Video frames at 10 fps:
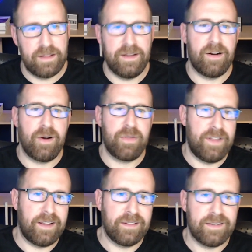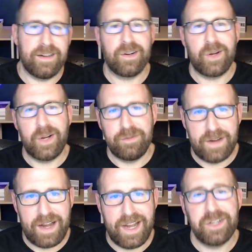There are things that you're going to
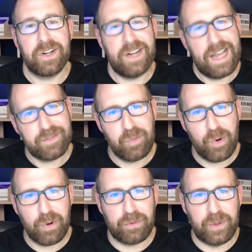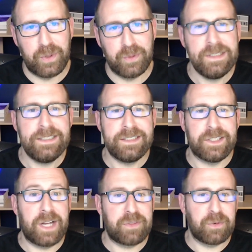find you're going to have to work through. You're going
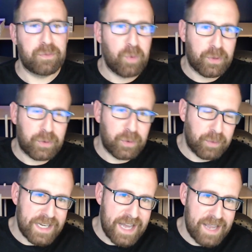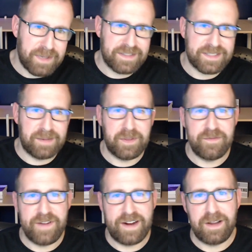to have to work through renaming some of the
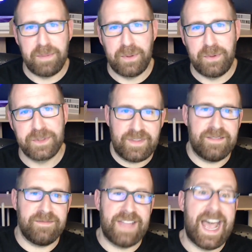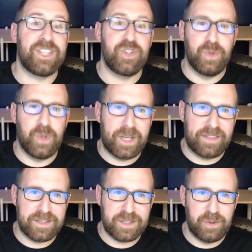variables. As you look at
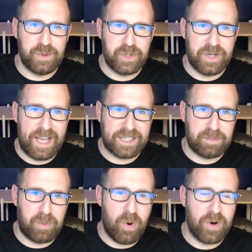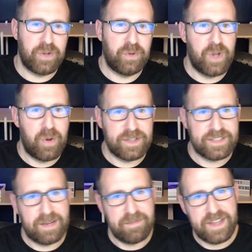the solution export, you'll notice
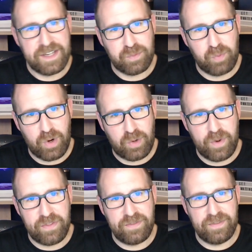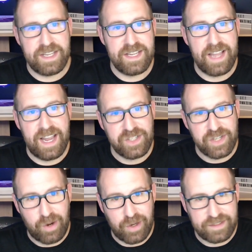some things work with the agent
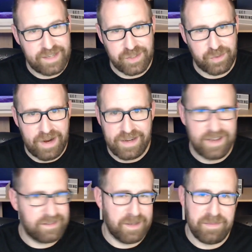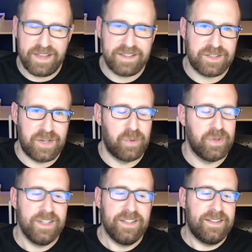architecture right now, some things don't.
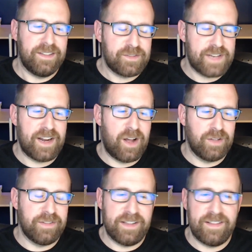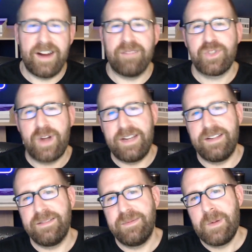You've got all of it in there. I've tried
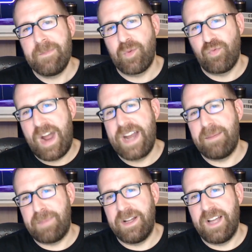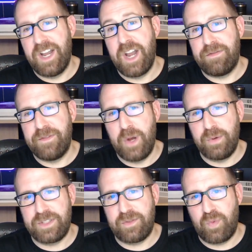to write up enough
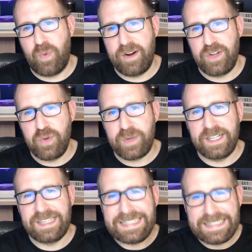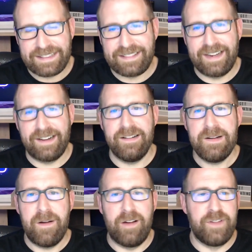notes to where you can get there
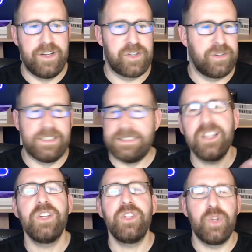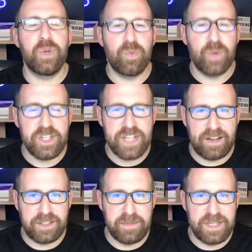eventually. You can reach
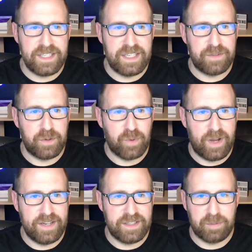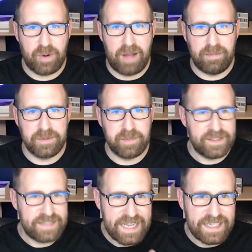out to me if you run into problems, but
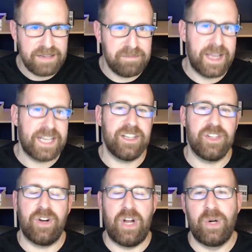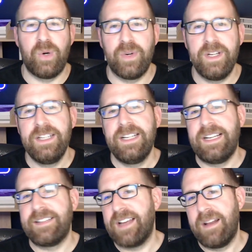take it, make it your own.
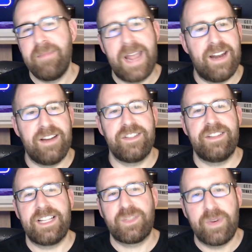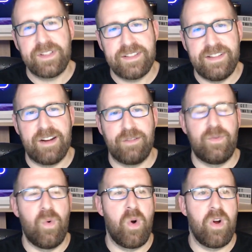It's unmanaged. That's what it's there
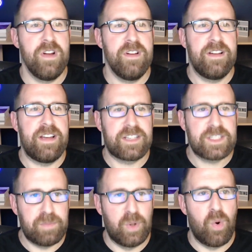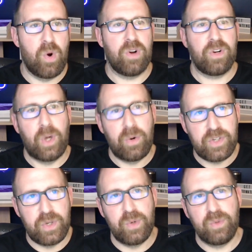for. Explore, go
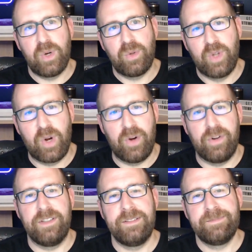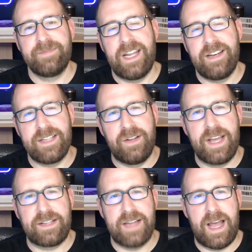do, go learn. And until
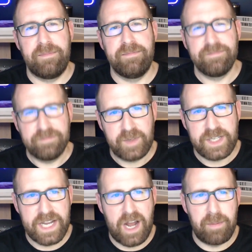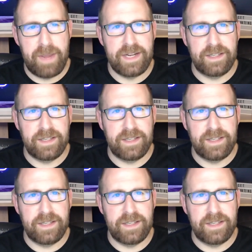next time, get automating.